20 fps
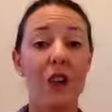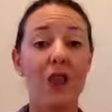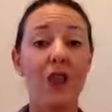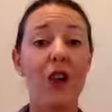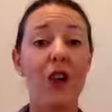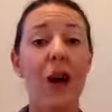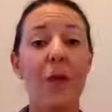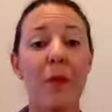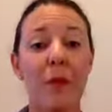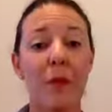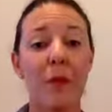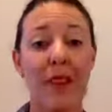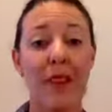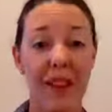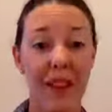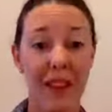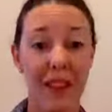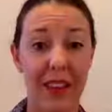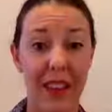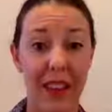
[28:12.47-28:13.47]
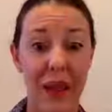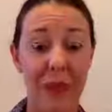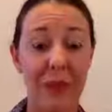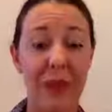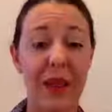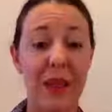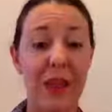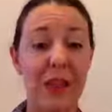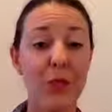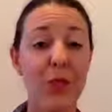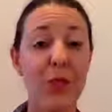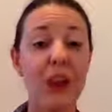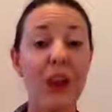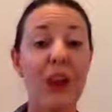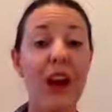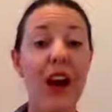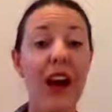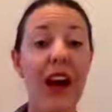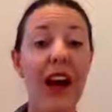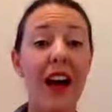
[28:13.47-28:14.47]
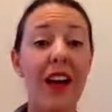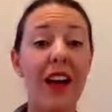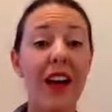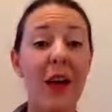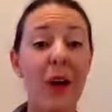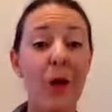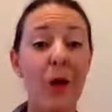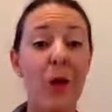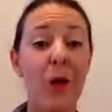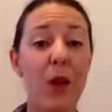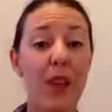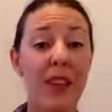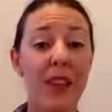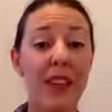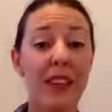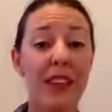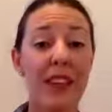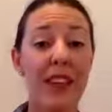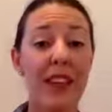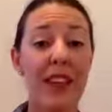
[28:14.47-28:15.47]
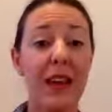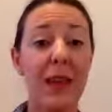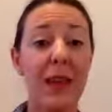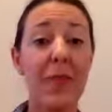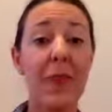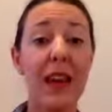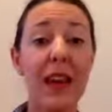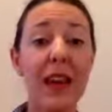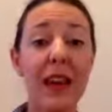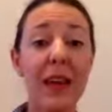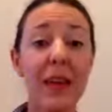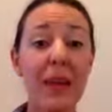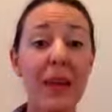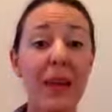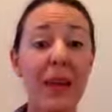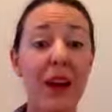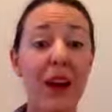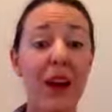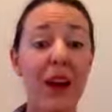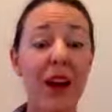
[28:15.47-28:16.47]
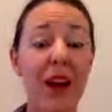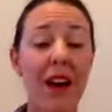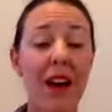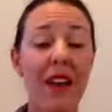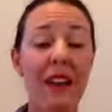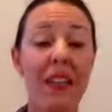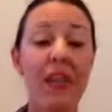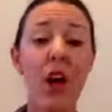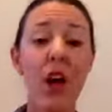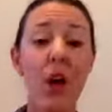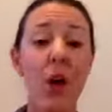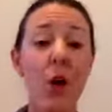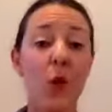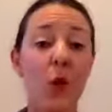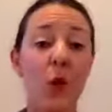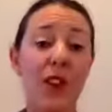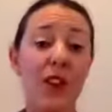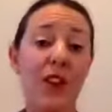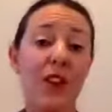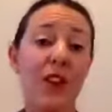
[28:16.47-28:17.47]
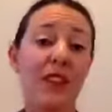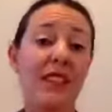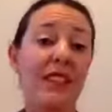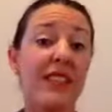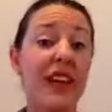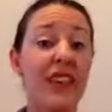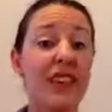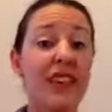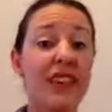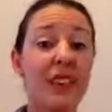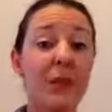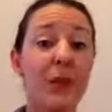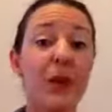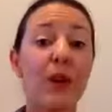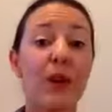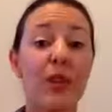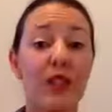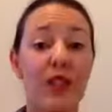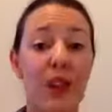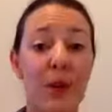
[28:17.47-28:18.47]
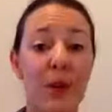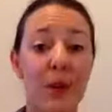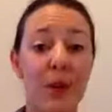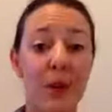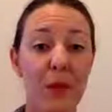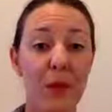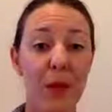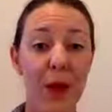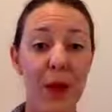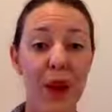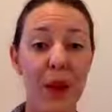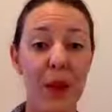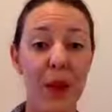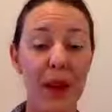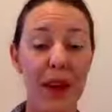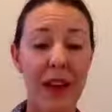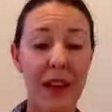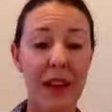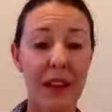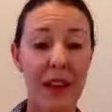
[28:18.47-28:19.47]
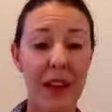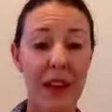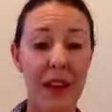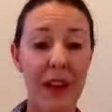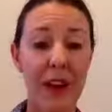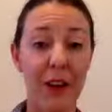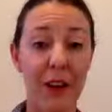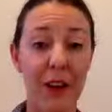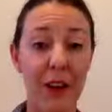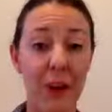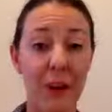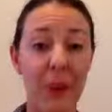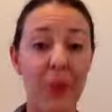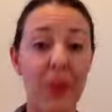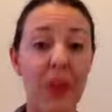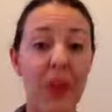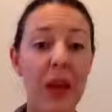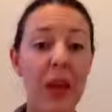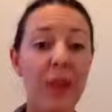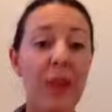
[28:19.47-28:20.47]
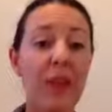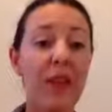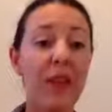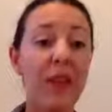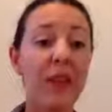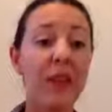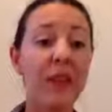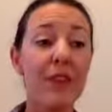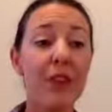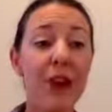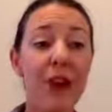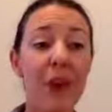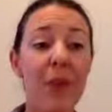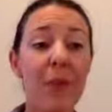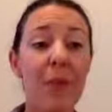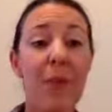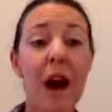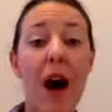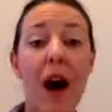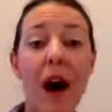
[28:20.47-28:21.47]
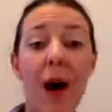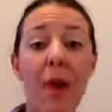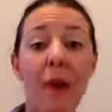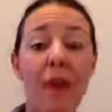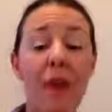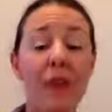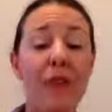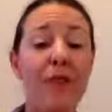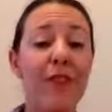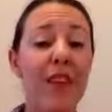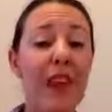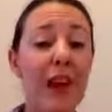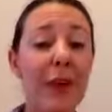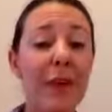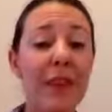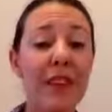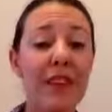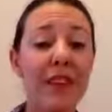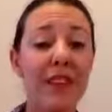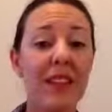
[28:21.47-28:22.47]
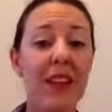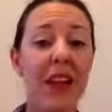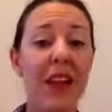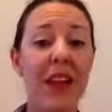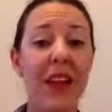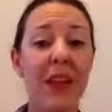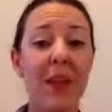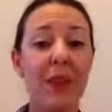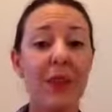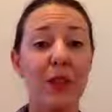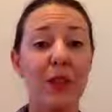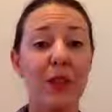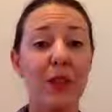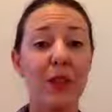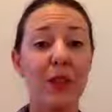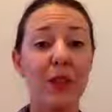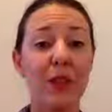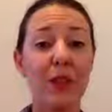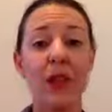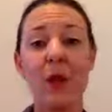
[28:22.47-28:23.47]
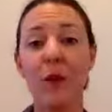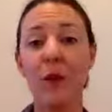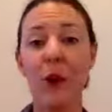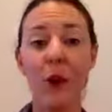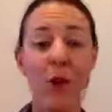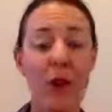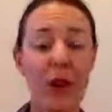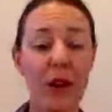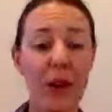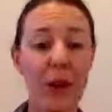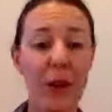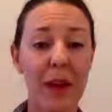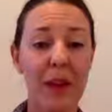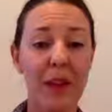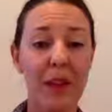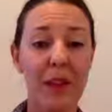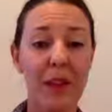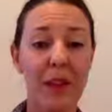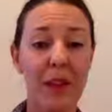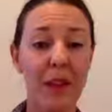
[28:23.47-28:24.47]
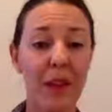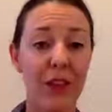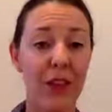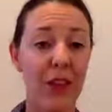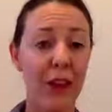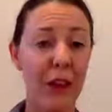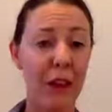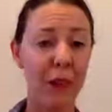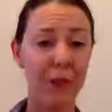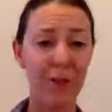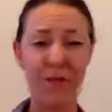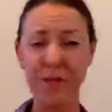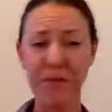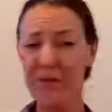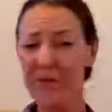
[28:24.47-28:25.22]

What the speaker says: drop immediately, because we're not wasting money because we've set this person up in a bad scenario. But if a mom and a family is not able to do the appropriate amount of self-care,